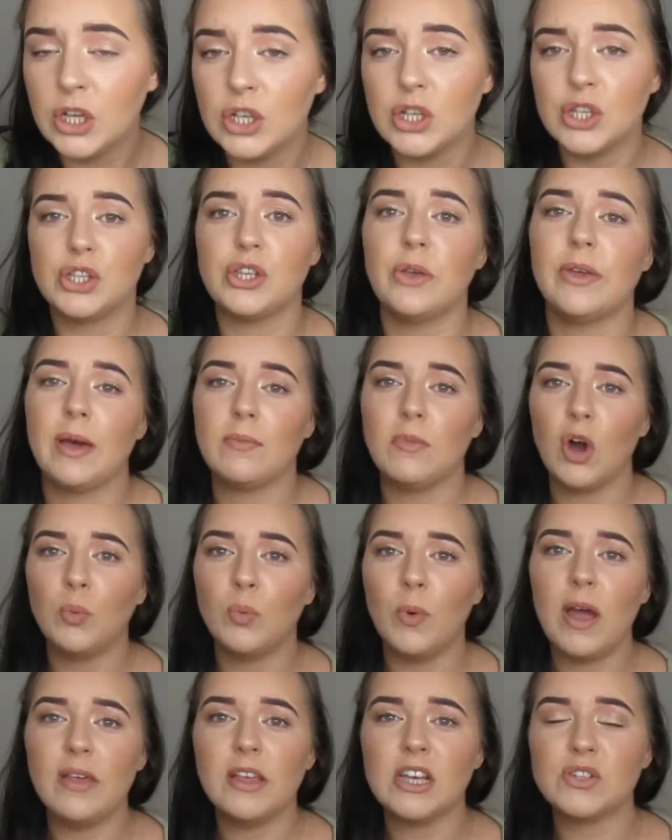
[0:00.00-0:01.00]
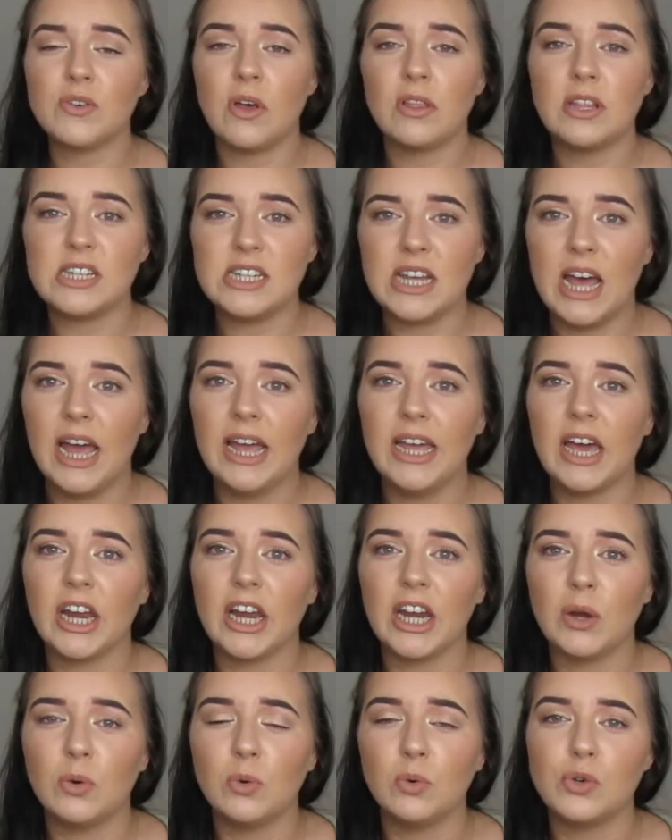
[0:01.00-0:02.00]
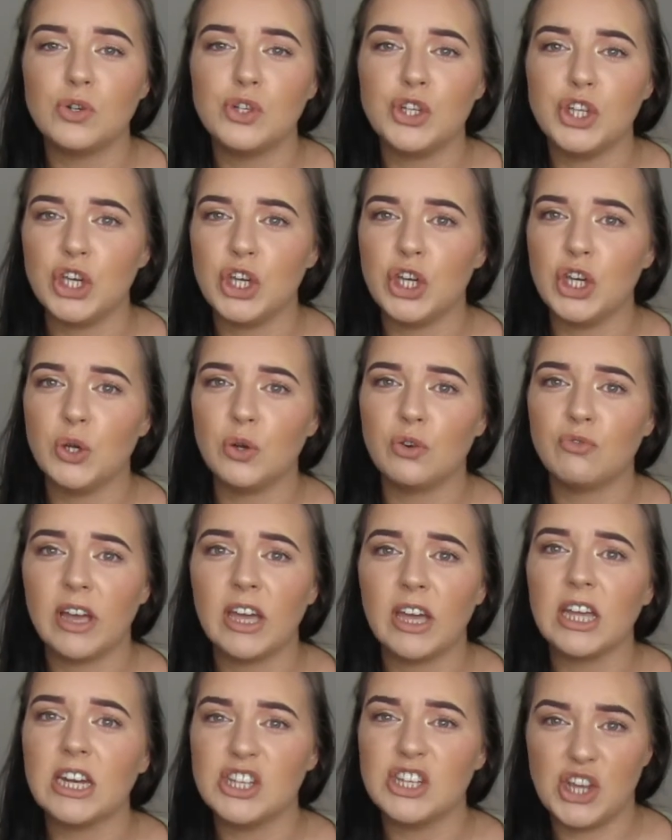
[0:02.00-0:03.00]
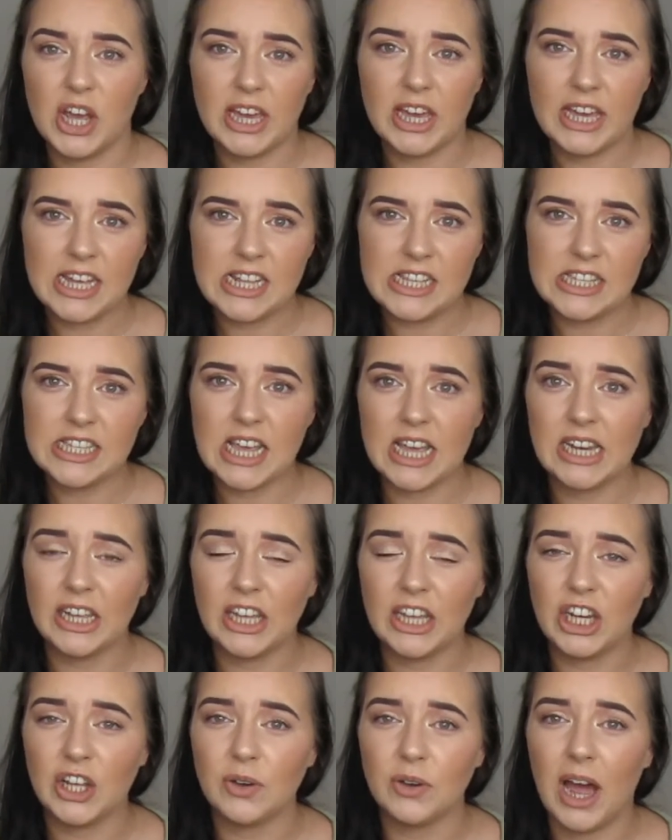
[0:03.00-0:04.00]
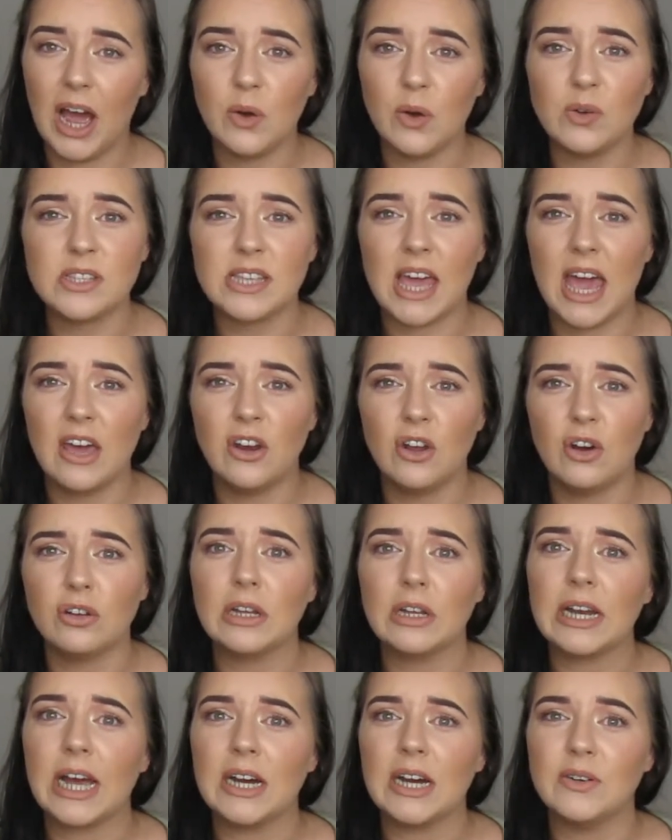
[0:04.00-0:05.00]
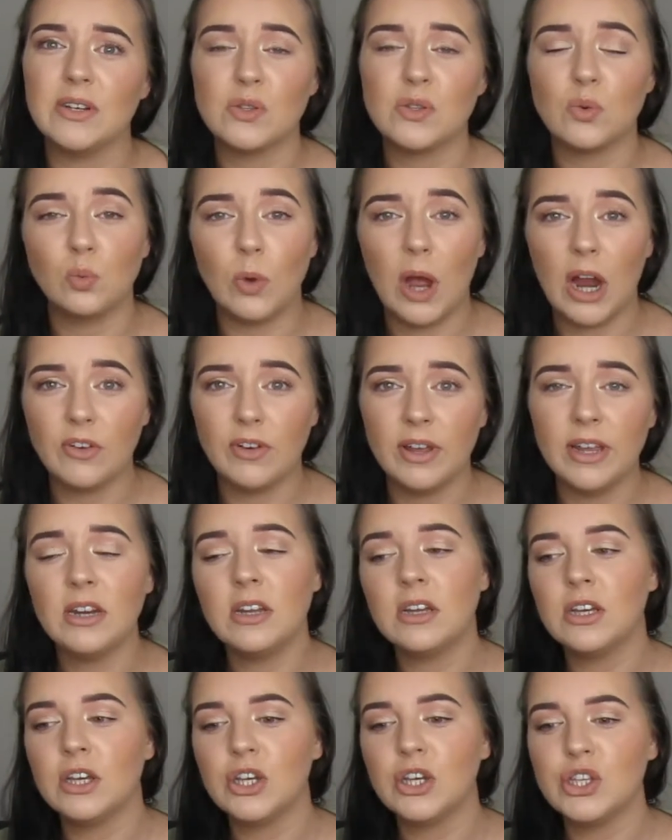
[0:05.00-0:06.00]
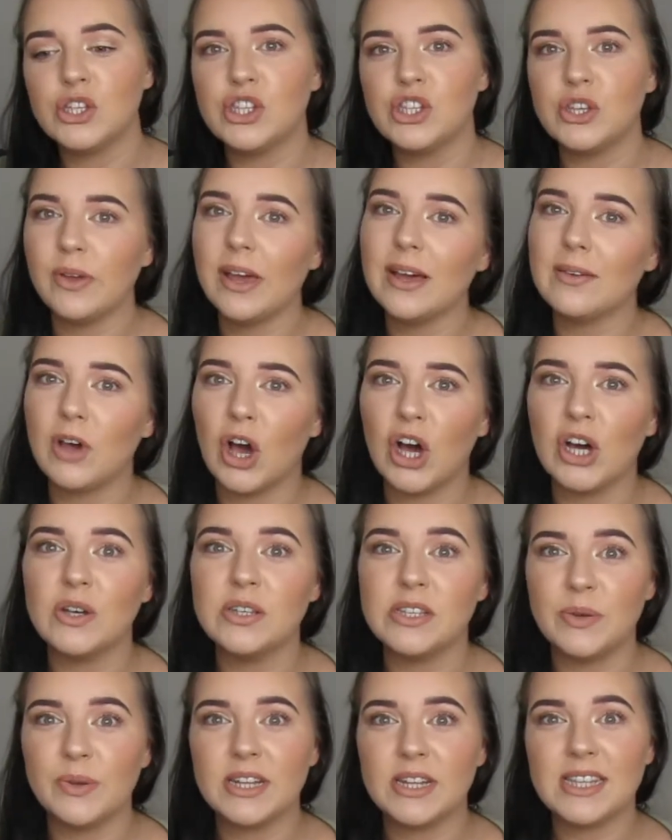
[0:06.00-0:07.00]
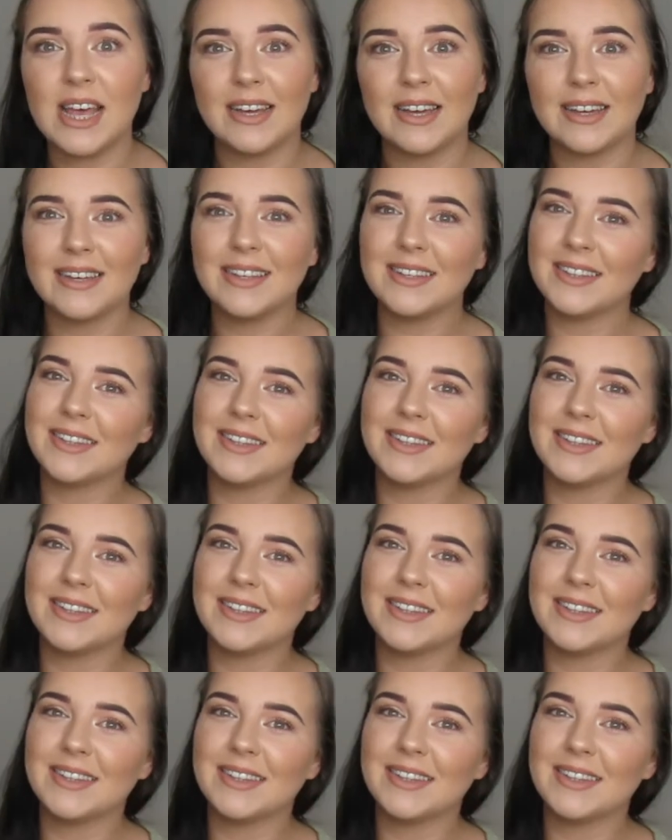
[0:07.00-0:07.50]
So yeah, I'll wear this throughout the day and I will do regular check-ins and let you know how it's getting on and how it's wearing. So yeah, I'll see you in a sec.